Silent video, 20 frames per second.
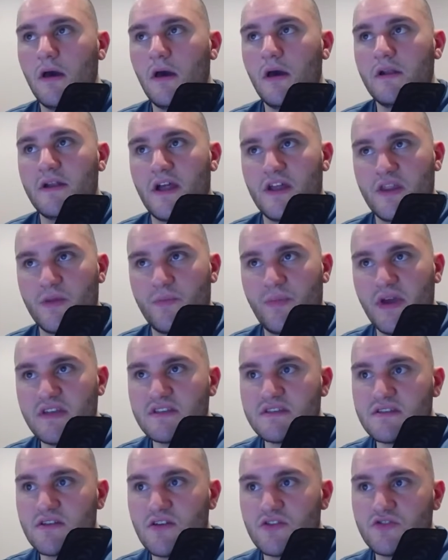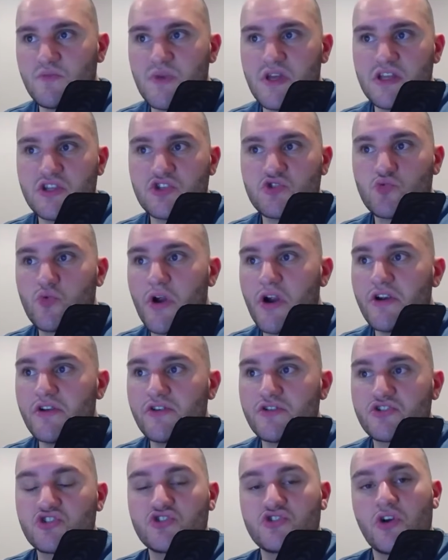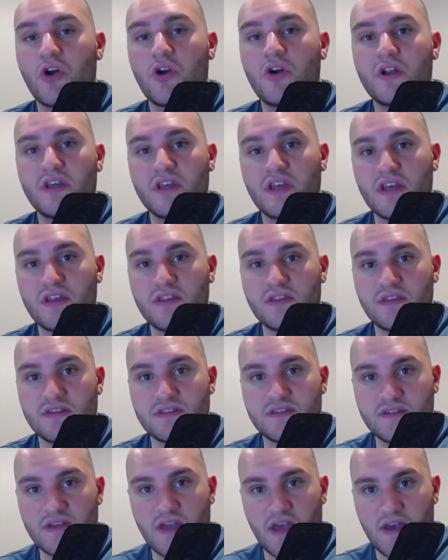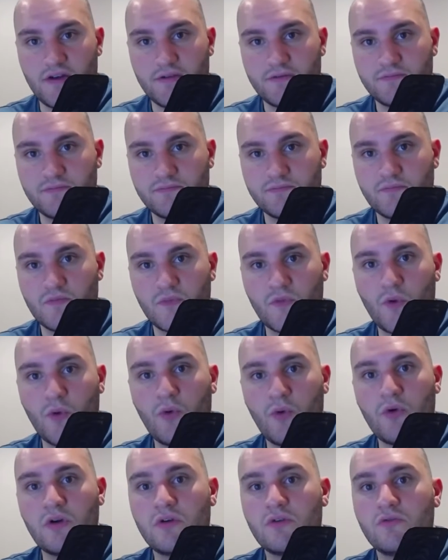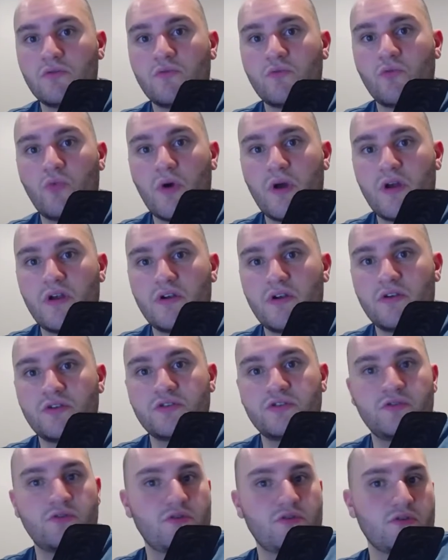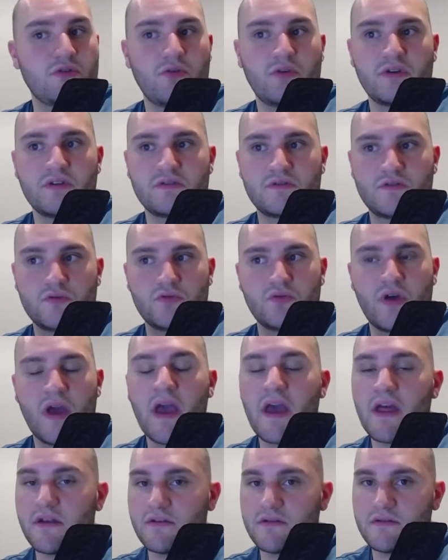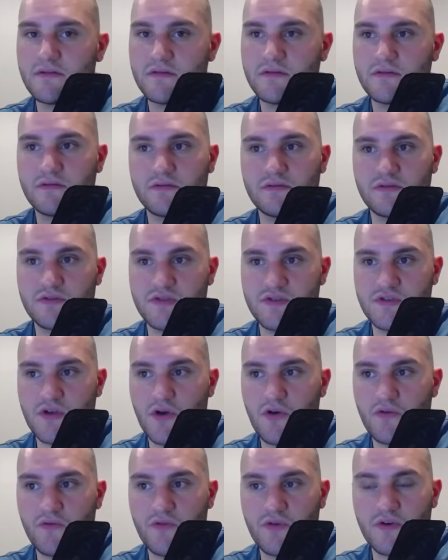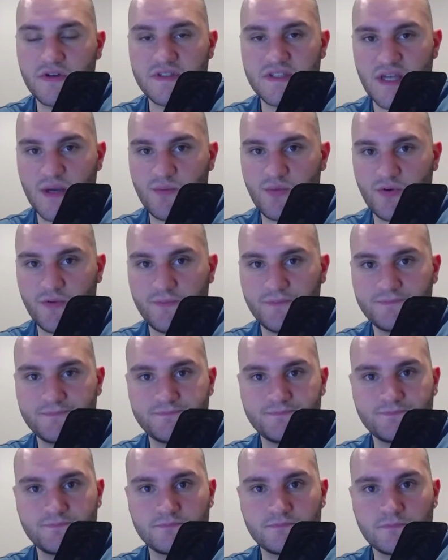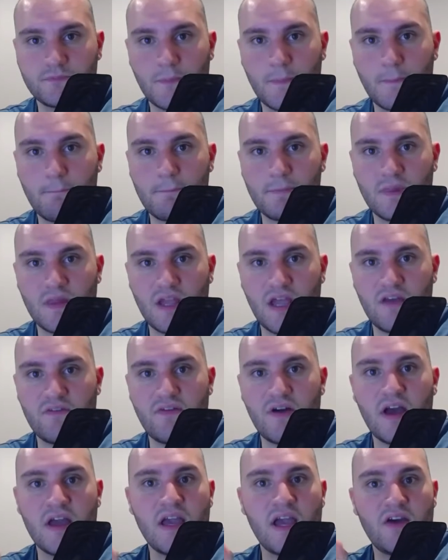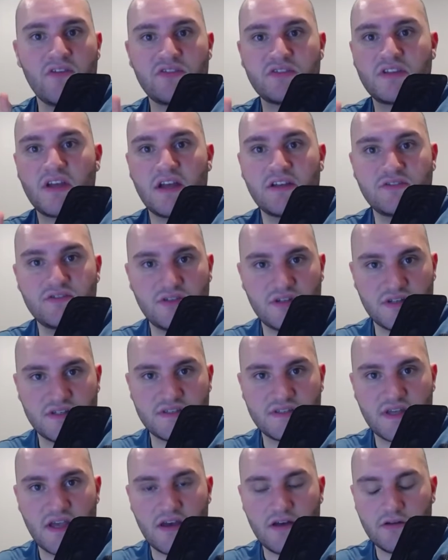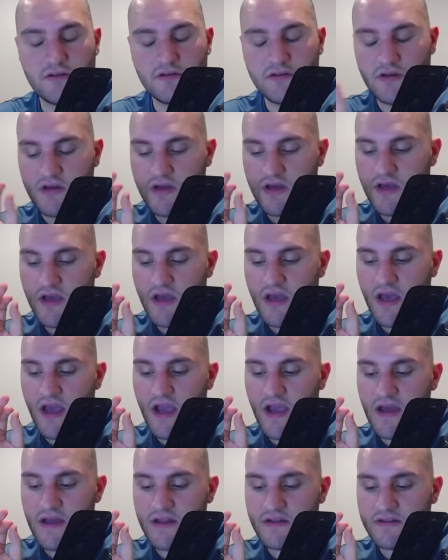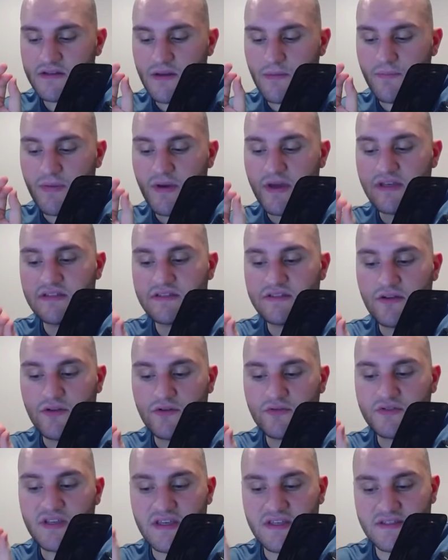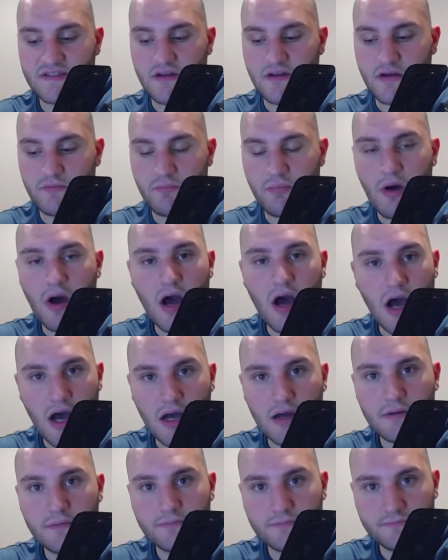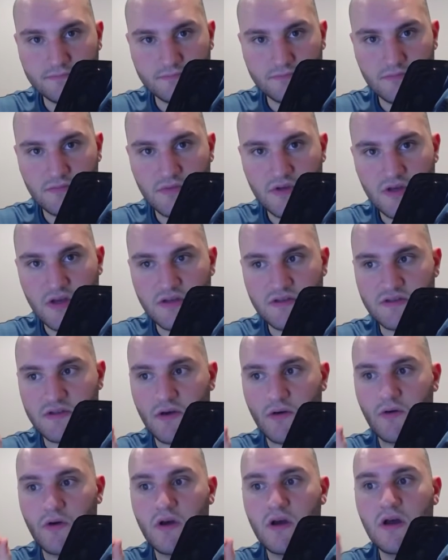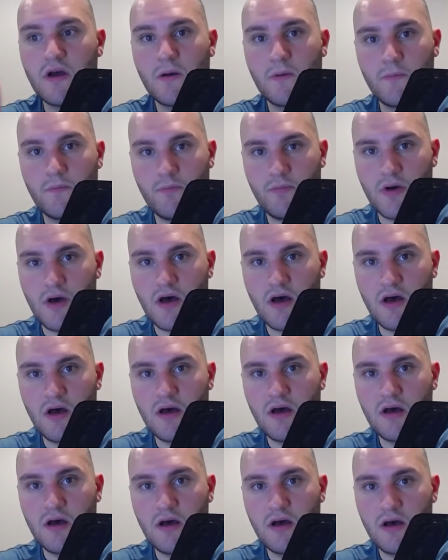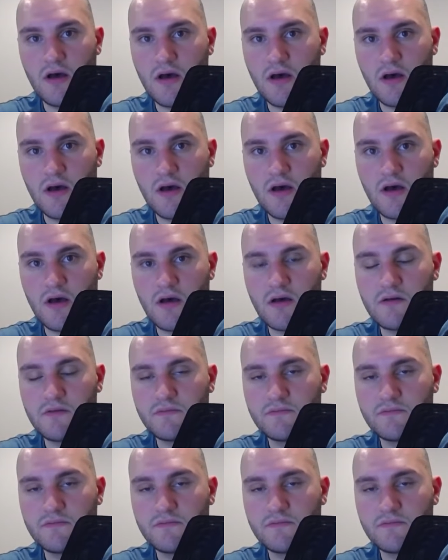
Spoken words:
Now, the bass note means where you're starting in the scale or where you're going to end. So, for example, if I have the diatonic scale and the bass note is on Pa, so Pa,